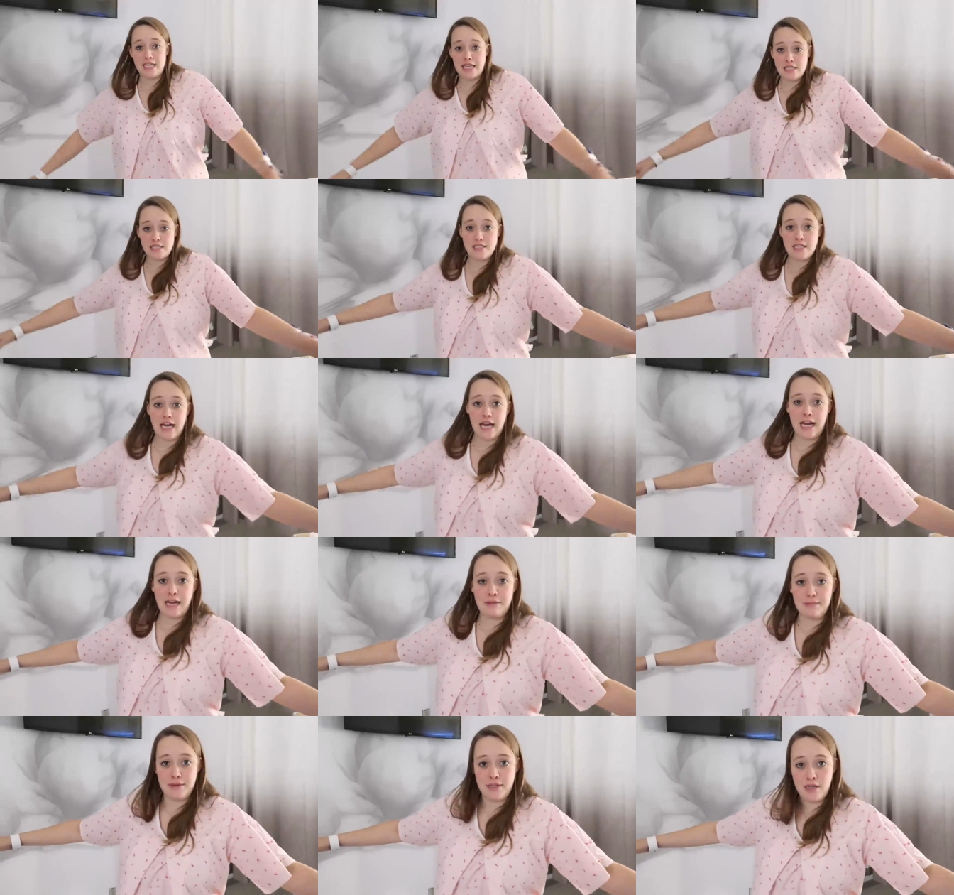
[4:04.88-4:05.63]
This
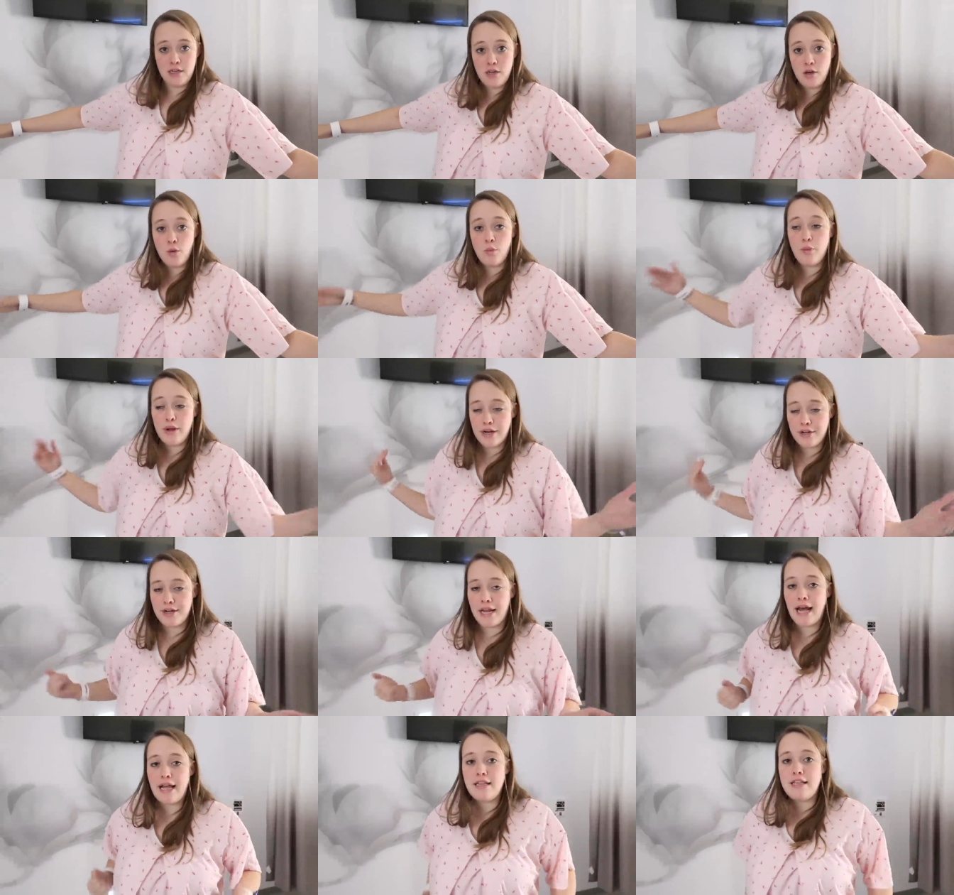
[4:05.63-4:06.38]
time, we
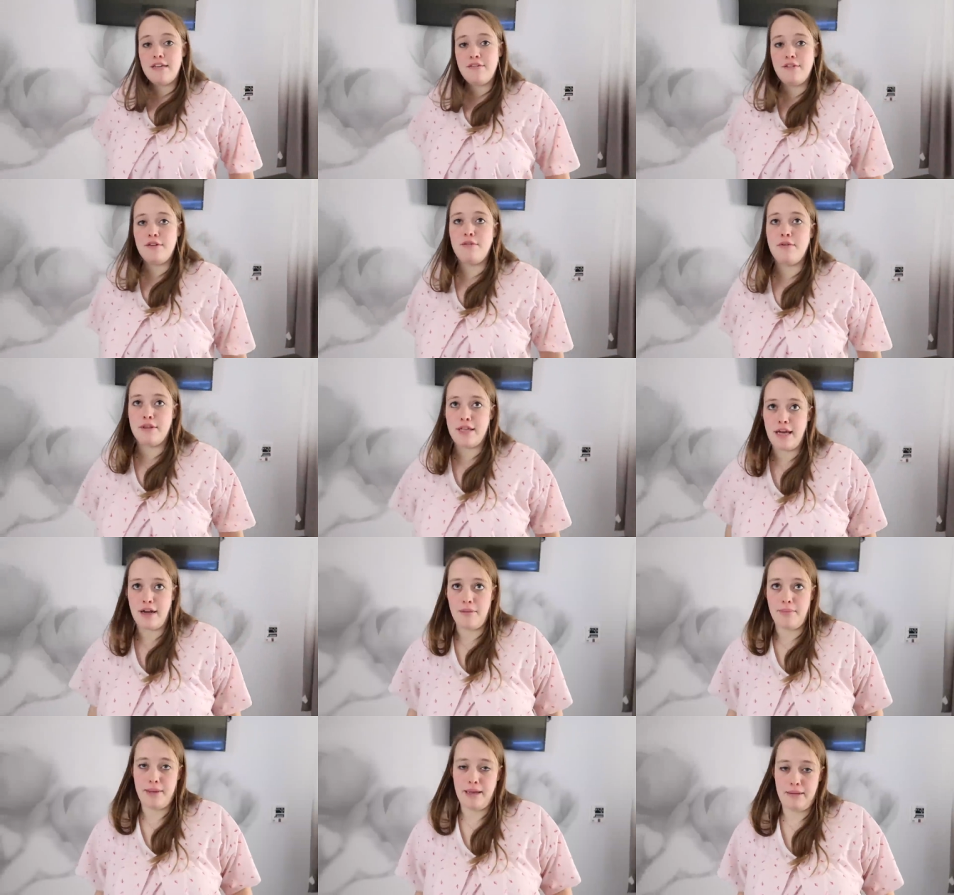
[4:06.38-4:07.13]
are not leaving
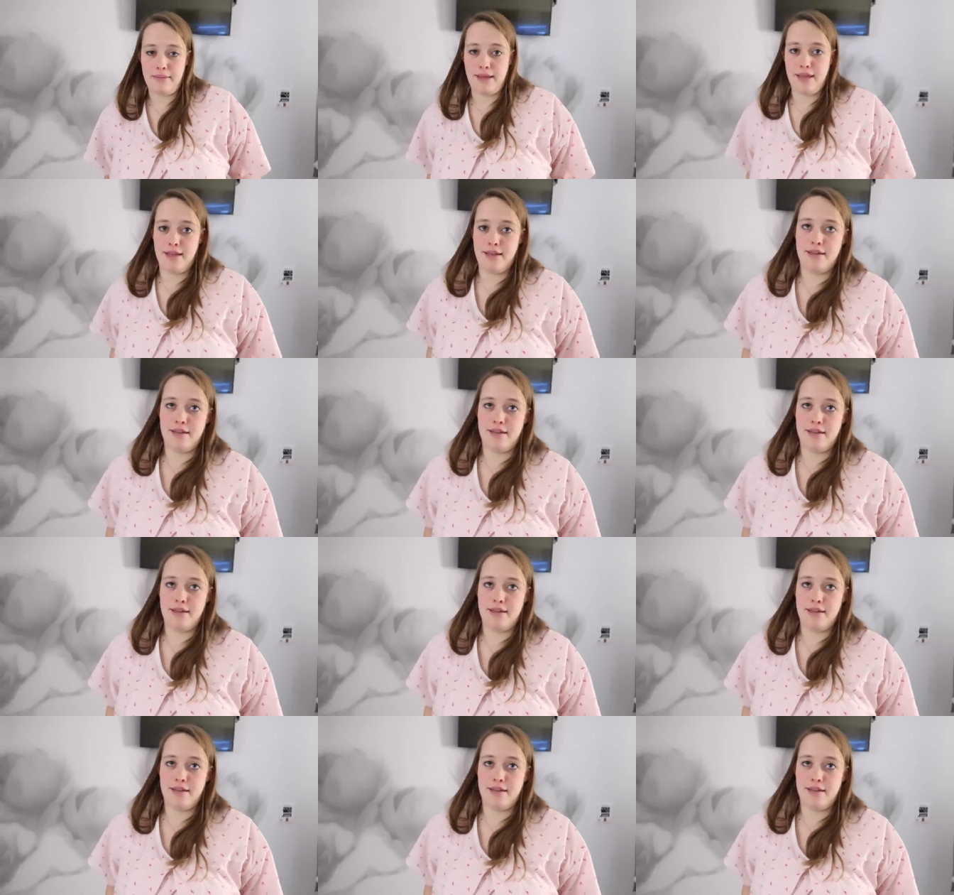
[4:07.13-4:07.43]
without baby.